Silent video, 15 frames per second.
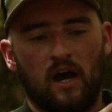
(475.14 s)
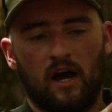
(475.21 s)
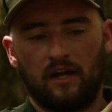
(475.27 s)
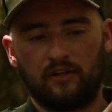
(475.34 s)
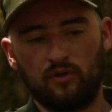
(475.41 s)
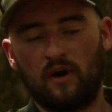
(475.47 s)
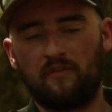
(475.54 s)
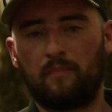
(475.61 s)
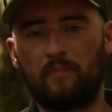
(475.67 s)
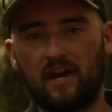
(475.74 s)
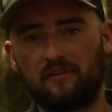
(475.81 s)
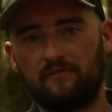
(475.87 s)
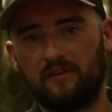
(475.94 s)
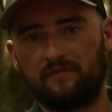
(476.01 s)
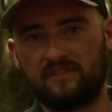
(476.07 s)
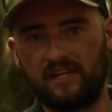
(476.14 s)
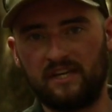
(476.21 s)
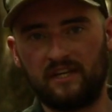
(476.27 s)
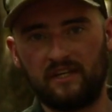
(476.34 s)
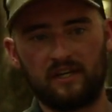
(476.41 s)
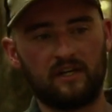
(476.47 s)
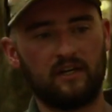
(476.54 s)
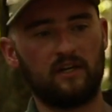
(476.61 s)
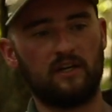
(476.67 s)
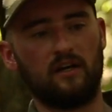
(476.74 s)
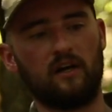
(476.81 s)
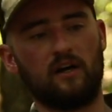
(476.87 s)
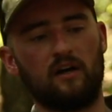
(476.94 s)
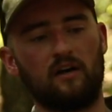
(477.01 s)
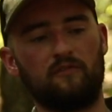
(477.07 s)
I do have a PEC 15
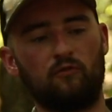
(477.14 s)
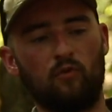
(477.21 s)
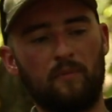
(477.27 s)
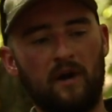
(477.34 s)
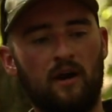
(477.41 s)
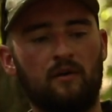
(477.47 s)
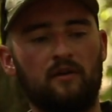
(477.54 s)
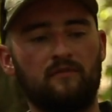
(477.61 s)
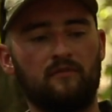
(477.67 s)
full powered